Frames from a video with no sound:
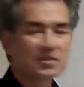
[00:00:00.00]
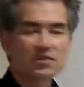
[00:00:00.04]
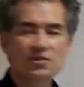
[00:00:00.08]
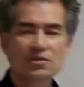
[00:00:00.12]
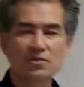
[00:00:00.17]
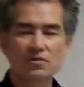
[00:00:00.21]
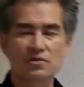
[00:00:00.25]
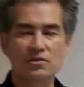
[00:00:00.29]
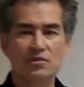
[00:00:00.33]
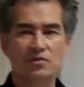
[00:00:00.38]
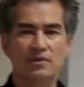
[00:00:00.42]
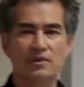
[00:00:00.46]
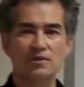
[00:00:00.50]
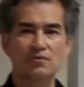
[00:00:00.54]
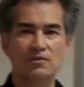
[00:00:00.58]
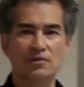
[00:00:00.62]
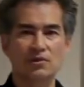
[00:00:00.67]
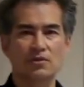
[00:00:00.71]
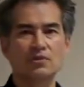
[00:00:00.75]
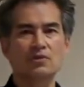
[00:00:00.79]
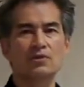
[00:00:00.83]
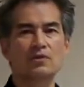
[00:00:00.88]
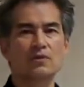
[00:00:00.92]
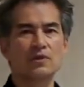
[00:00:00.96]
students are
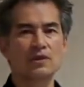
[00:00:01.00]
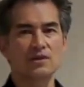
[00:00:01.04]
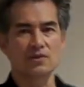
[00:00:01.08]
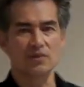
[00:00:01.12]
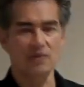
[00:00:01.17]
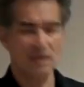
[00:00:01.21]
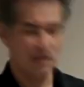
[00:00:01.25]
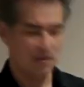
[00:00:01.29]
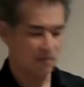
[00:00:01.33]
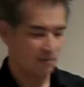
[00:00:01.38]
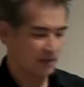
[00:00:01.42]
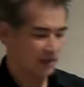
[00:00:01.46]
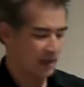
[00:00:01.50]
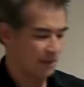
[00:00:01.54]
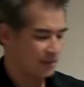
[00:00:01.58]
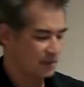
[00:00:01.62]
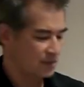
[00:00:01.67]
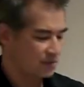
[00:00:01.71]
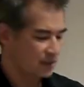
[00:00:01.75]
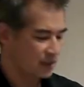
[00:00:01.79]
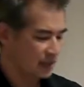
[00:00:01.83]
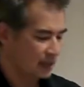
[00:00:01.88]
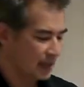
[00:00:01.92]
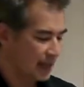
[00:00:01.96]
introduced to in general
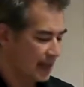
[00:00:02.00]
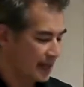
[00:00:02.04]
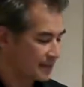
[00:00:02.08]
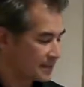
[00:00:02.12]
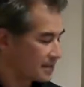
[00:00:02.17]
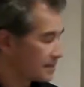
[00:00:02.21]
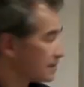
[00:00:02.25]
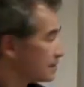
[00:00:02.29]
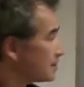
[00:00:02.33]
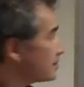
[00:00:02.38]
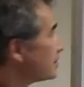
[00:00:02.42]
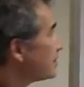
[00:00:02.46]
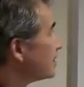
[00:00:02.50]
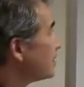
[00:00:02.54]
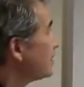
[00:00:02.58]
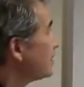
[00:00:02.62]
chemistry classes.